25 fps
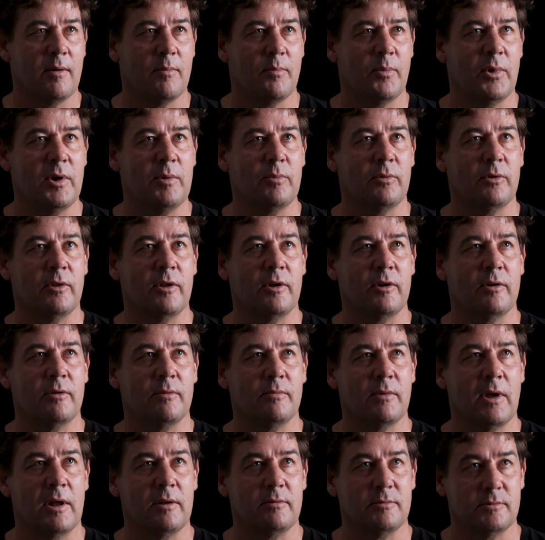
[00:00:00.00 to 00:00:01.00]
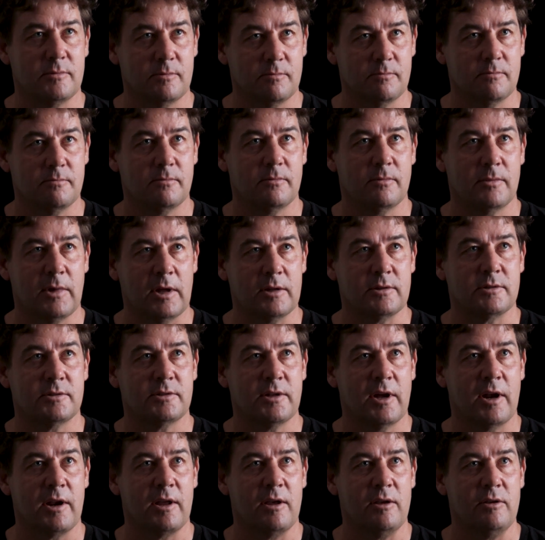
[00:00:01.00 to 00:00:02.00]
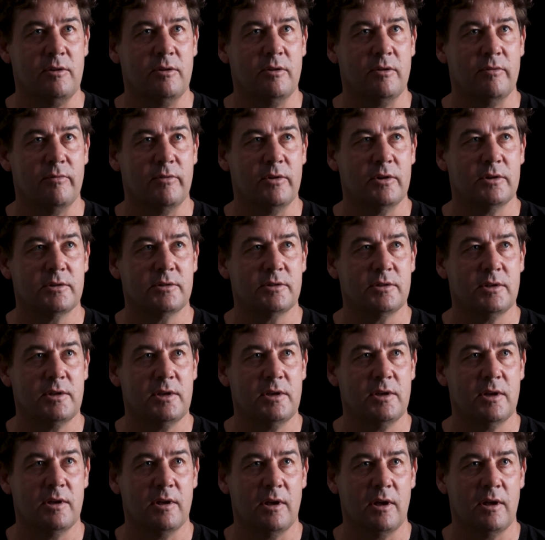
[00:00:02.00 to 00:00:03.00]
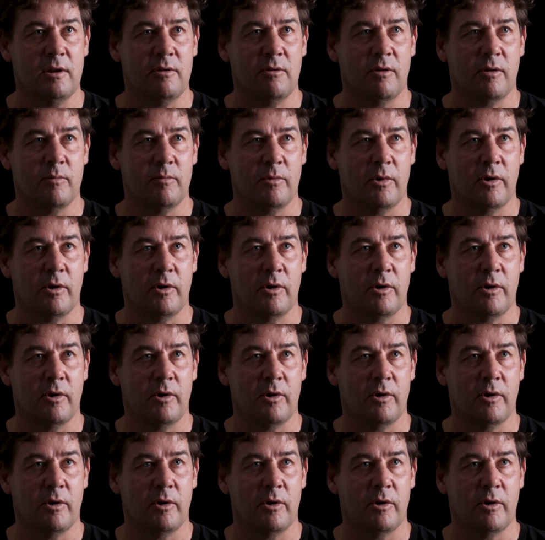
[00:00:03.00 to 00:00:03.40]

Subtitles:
people that study at university, and